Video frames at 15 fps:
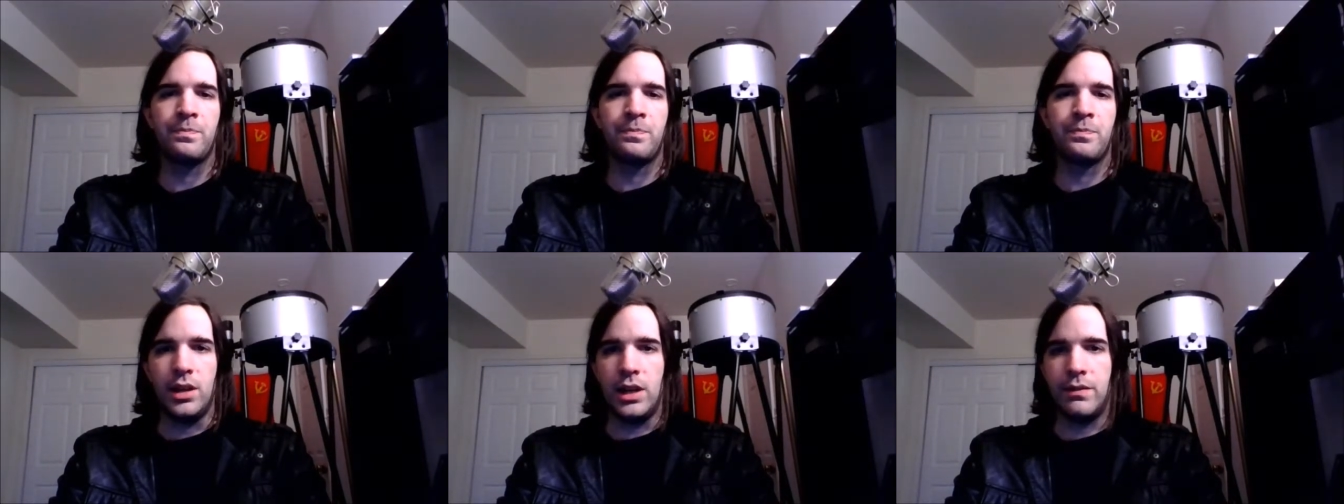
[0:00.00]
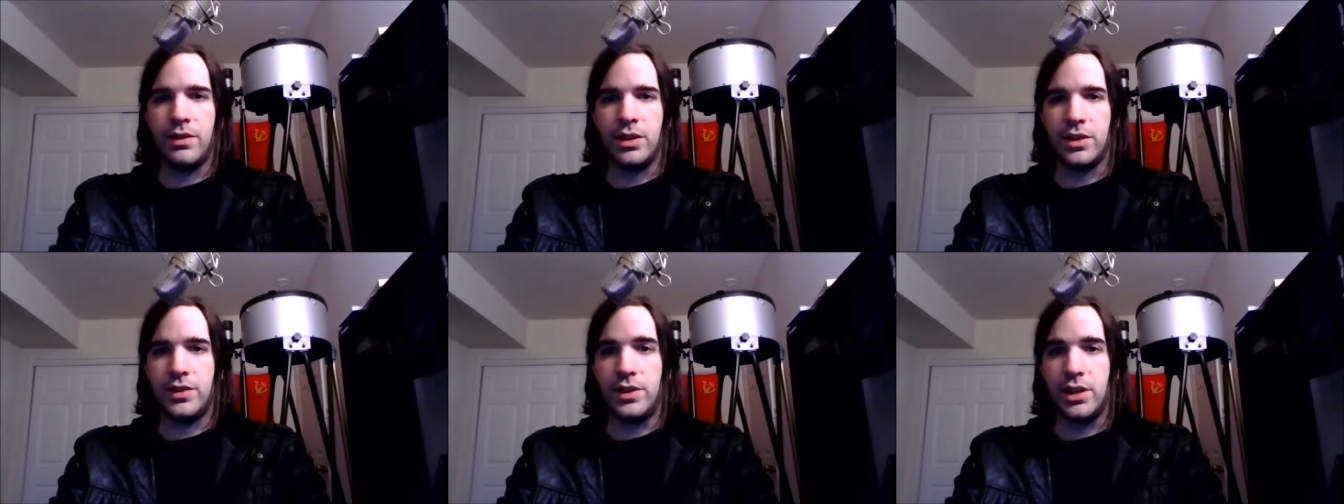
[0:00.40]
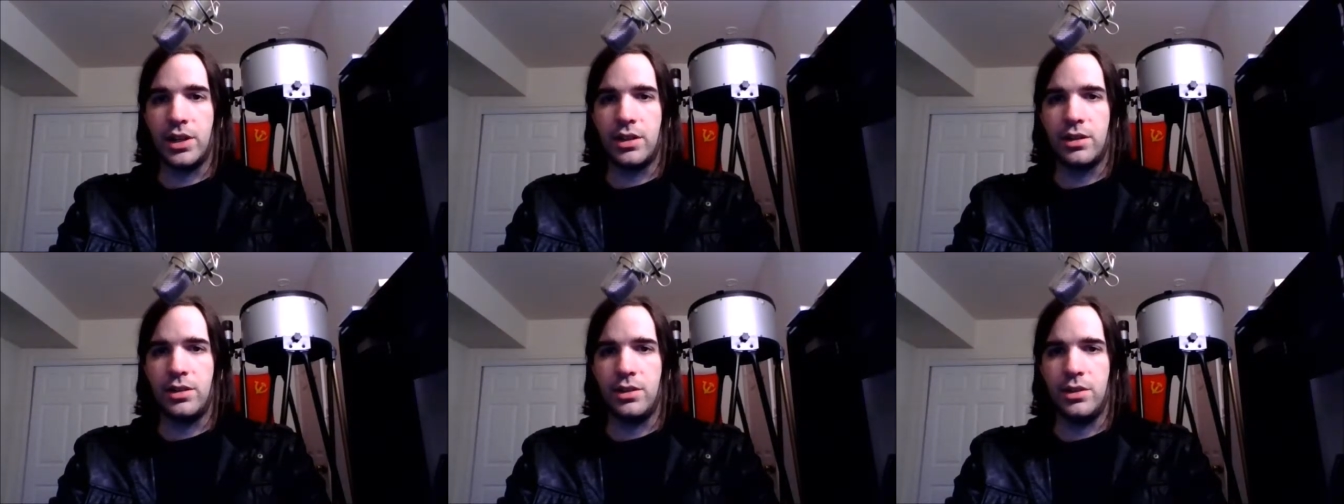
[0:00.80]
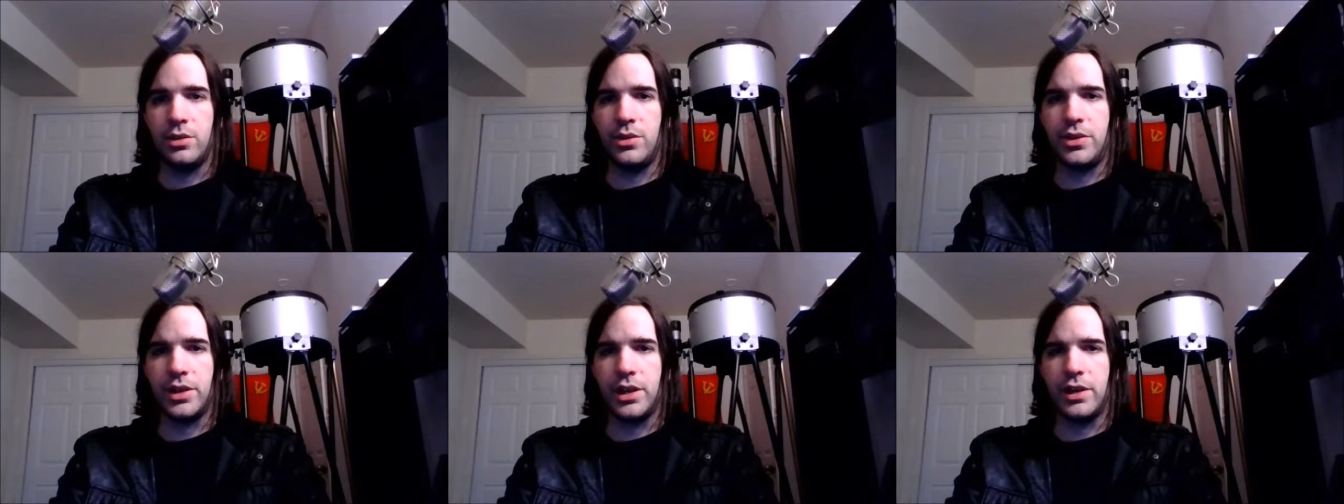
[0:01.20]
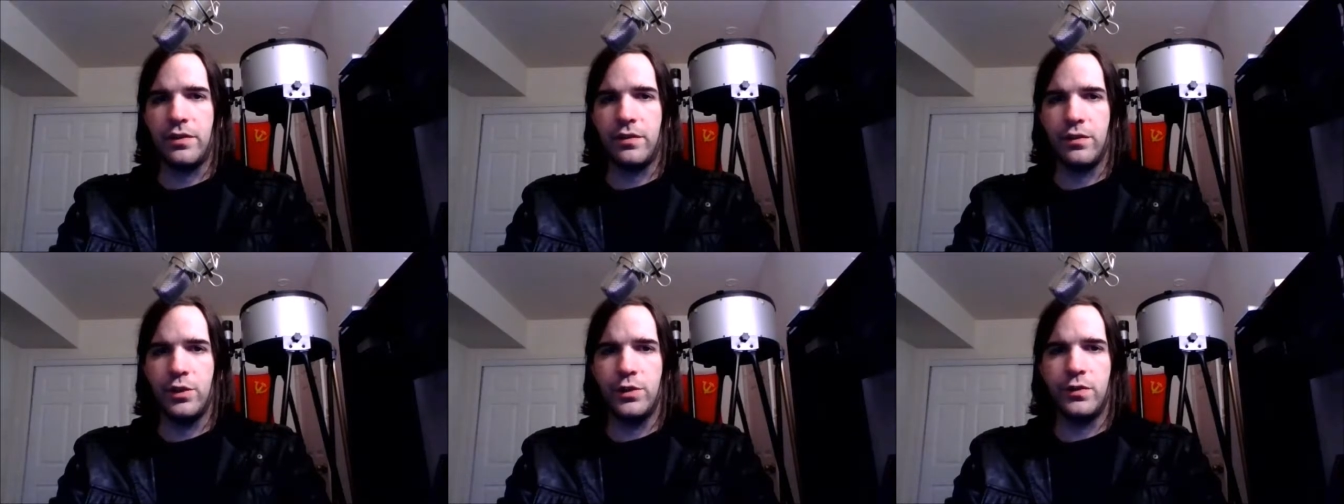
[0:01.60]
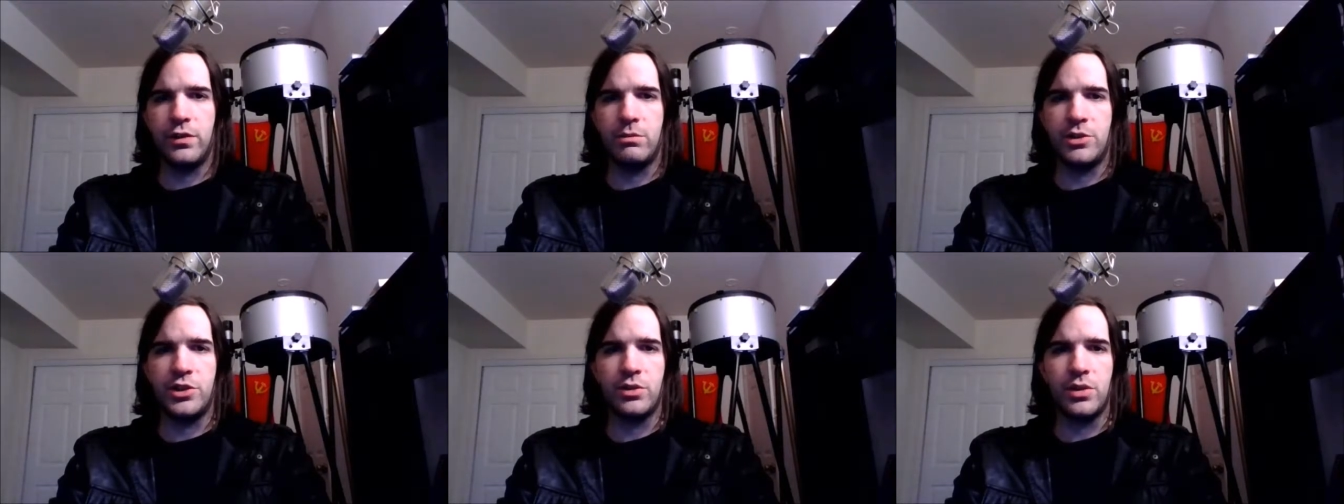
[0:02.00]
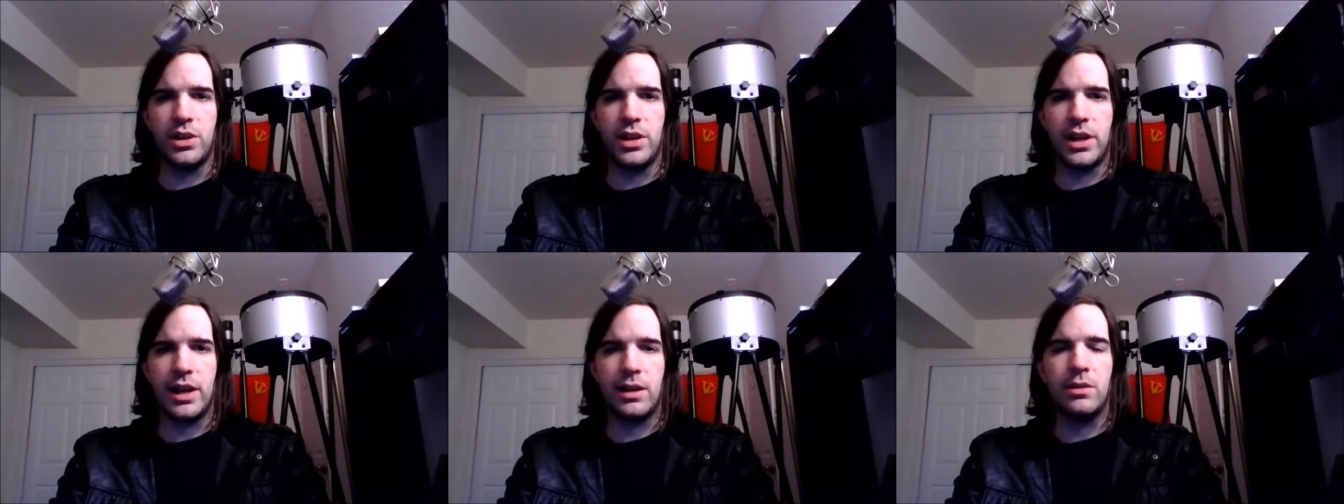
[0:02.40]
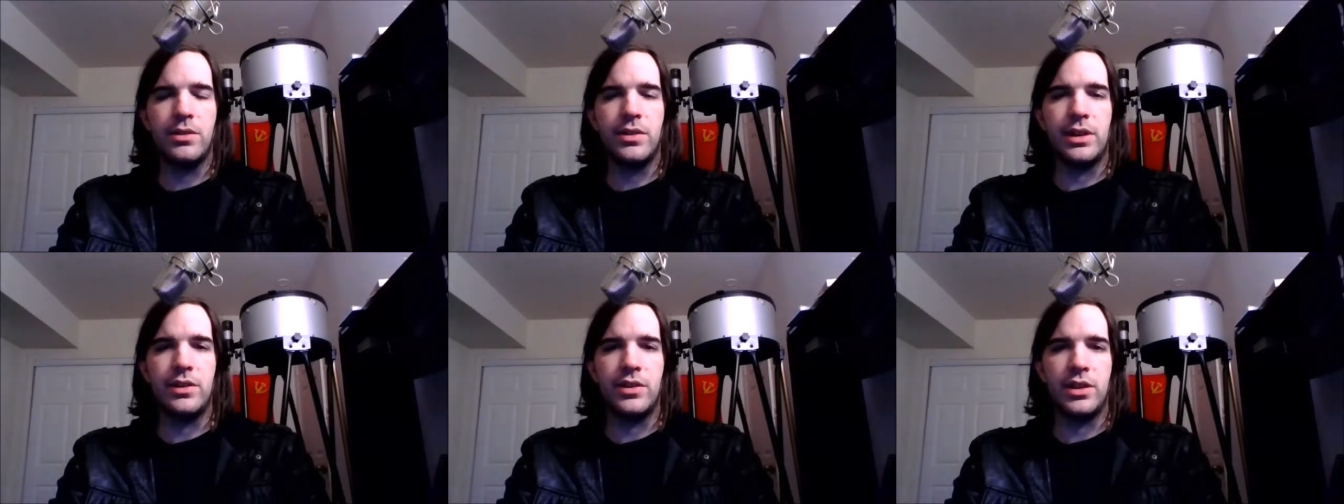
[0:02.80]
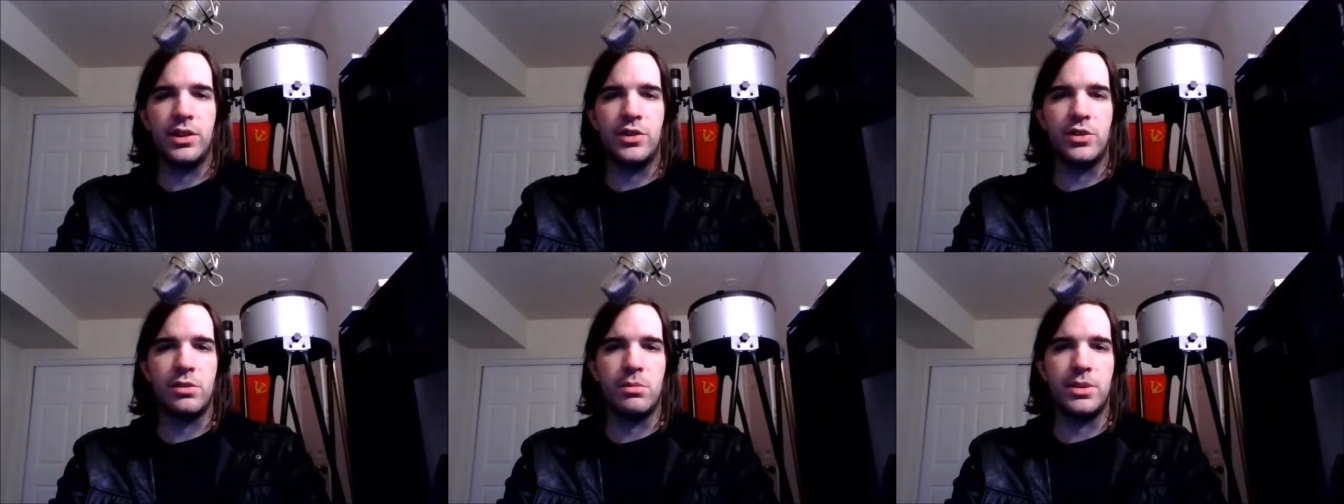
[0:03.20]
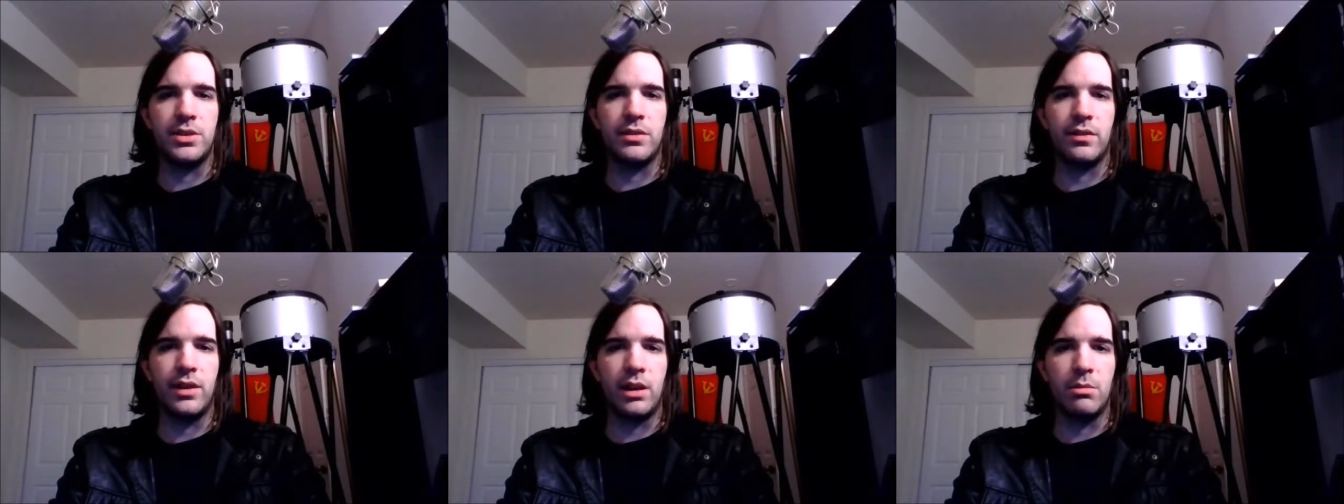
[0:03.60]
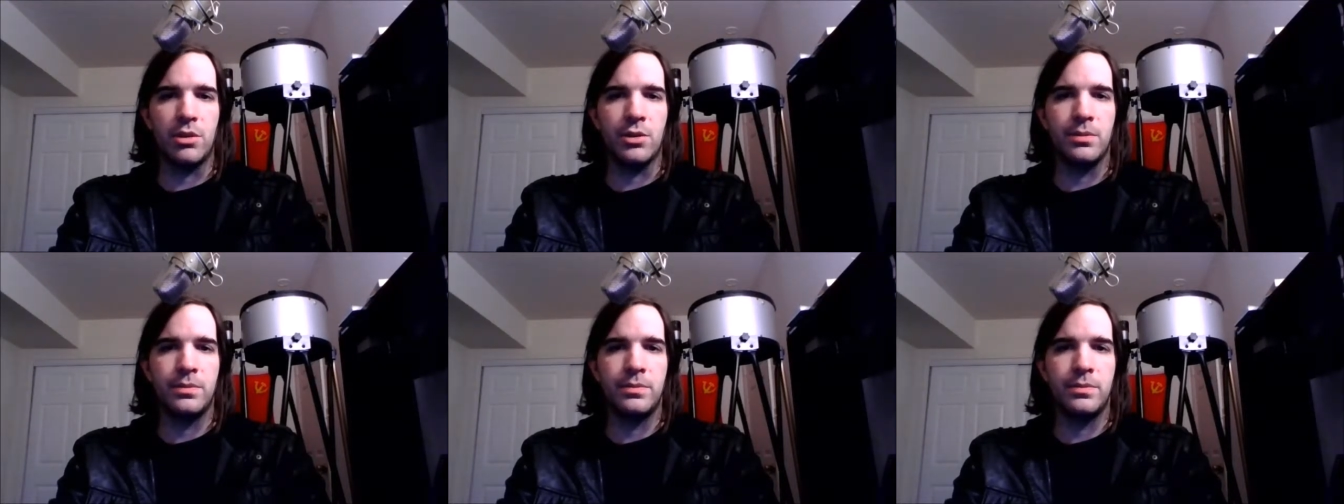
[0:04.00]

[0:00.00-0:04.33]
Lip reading: Even a stick used to get fruit from a tree counts as an instrument of labor.